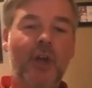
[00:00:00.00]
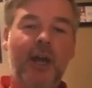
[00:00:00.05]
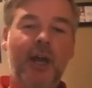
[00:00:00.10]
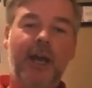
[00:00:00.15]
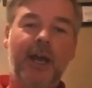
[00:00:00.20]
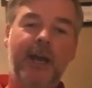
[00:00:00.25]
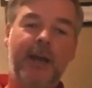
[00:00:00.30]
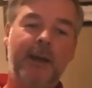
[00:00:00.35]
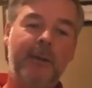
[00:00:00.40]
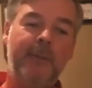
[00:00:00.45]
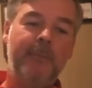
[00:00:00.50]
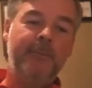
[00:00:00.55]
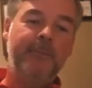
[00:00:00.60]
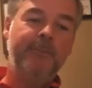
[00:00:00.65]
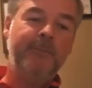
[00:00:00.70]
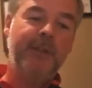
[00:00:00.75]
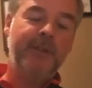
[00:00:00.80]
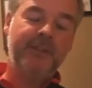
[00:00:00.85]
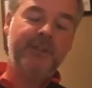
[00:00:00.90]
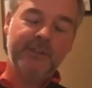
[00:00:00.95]

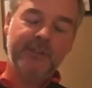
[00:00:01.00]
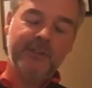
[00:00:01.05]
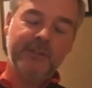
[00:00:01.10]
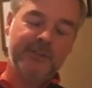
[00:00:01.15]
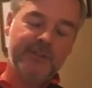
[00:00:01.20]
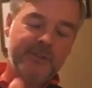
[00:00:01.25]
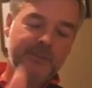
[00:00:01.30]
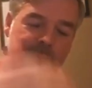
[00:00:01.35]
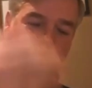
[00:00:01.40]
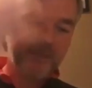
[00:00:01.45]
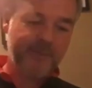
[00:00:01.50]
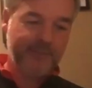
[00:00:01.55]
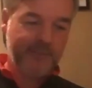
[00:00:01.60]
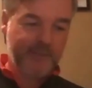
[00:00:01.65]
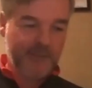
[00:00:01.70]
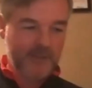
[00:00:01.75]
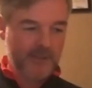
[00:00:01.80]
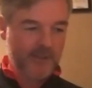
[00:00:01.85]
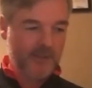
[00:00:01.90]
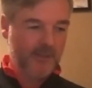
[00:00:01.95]
and this is a bit of
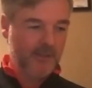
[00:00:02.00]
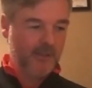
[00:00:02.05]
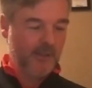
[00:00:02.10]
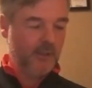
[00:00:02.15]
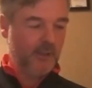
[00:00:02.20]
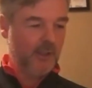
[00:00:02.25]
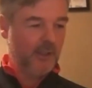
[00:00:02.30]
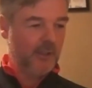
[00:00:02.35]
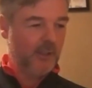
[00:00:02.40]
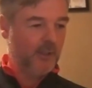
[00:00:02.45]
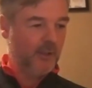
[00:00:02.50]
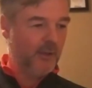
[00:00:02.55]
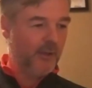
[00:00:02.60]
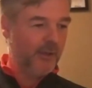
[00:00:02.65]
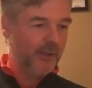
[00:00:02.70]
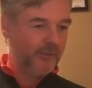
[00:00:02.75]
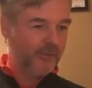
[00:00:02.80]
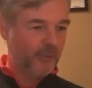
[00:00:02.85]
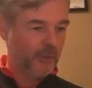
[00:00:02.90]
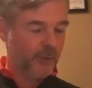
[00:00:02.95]
a
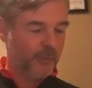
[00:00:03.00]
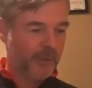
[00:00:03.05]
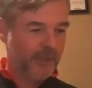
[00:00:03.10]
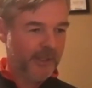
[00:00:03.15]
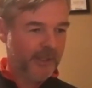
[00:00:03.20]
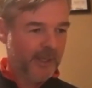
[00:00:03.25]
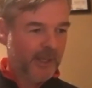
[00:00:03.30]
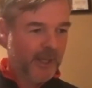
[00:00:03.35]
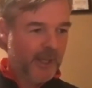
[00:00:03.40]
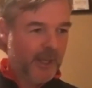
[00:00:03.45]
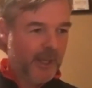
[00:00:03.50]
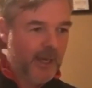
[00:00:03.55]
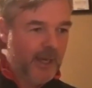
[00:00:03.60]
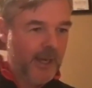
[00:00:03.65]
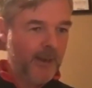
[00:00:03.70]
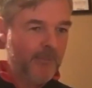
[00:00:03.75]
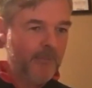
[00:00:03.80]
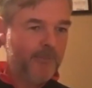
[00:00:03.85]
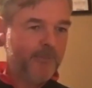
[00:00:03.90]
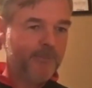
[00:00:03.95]
learning for me,
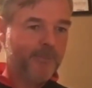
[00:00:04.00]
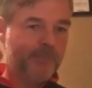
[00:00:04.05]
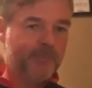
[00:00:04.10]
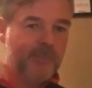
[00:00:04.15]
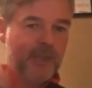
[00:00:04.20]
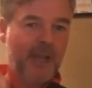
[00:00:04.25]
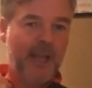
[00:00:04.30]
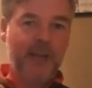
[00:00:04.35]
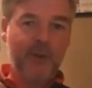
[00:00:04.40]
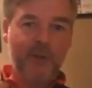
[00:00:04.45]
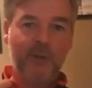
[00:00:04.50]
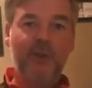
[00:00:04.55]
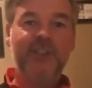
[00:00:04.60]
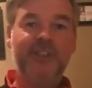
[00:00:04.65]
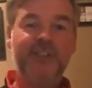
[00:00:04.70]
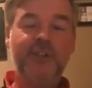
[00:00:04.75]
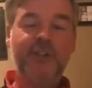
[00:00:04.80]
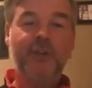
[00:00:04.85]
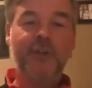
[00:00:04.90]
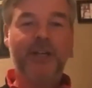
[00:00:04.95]
I had all
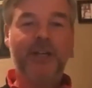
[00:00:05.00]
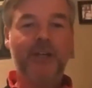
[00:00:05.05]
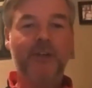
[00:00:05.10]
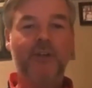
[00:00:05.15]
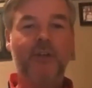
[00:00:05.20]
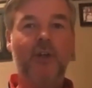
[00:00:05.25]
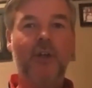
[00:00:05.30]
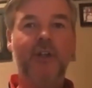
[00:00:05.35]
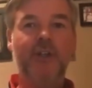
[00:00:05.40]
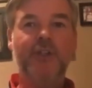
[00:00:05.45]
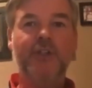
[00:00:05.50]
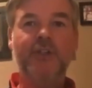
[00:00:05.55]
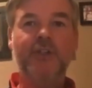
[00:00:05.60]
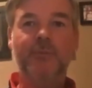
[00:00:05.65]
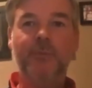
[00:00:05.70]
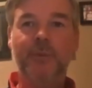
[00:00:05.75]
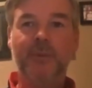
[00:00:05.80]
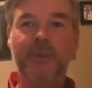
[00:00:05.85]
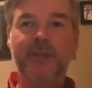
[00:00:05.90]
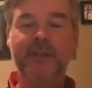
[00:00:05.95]
this cricket
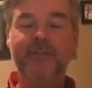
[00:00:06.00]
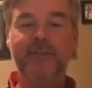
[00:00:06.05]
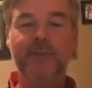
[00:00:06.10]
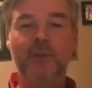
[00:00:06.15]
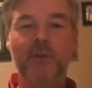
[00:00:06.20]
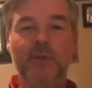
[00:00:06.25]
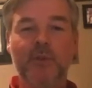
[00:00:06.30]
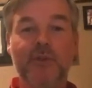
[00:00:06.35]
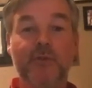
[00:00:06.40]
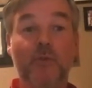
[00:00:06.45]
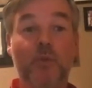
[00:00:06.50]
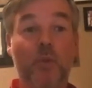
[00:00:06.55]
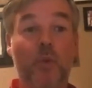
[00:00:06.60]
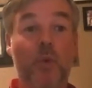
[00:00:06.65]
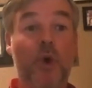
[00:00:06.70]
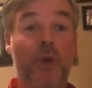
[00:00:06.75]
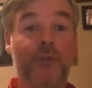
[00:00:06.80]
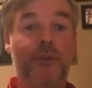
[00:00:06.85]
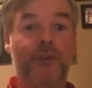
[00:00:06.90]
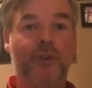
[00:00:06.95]
knowledge. We were given loads of
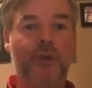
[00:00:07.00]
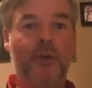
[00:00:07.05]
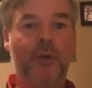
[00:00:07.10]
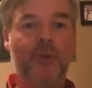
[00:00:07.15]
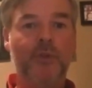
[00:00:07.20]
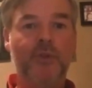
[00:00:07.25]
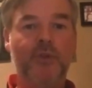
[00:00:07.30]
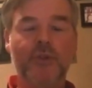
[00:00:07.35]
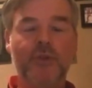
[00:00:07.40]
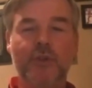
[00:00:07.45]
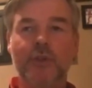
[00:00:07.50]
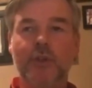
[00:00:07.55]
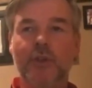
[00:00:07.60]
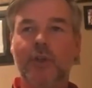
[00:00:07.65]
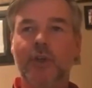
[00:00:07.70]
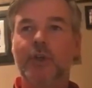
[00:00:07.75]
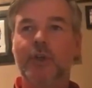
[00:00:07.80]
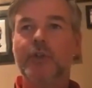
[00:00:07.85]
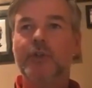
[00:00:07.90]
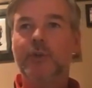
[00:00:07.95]
what to coach.
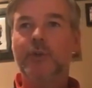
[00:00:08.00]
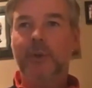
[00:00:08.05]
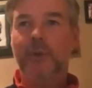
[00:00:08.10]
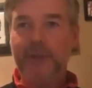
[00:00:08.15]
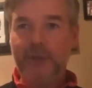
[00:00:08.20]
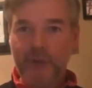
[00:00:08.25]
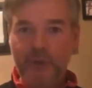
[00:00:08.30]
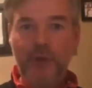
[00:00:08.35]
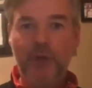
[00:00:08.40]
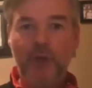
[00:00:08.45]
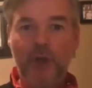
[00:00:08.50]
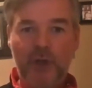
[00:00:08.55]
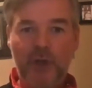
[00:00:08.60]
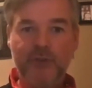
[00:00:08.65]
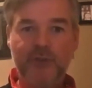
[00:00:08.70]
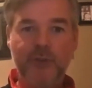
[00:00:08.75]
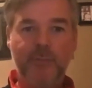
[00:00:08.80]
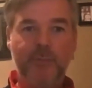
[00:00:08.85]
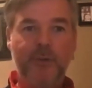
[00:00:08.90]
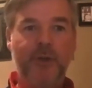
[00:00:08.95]
So I knew
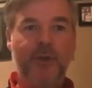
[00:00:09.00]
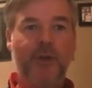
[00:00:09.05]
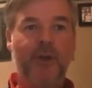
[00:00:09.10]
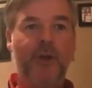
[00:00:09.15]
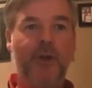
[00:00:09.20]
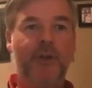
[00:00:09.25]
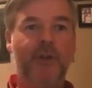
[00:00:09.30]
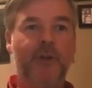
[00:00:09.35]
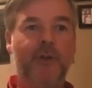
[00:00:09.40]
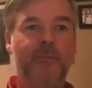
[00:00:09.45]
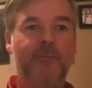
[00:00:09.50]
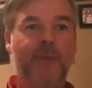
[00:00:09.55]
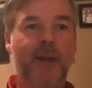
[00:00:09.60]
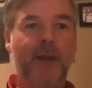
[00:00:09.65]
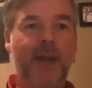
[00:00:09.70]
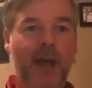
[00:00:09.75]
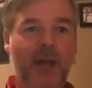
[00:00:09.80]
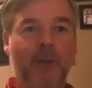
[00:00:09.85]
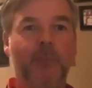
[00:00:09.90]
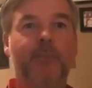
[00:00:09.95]
lots about how to
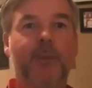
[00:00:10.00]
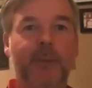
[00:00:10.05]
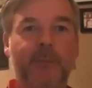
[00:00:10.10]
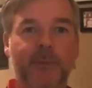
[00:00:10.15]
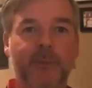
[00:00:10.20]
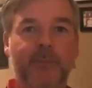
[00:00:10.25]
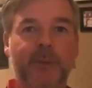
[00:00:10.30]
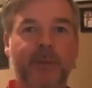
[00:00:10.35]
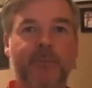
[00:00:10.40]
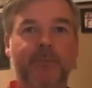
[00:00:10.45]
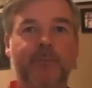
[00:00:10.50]
help people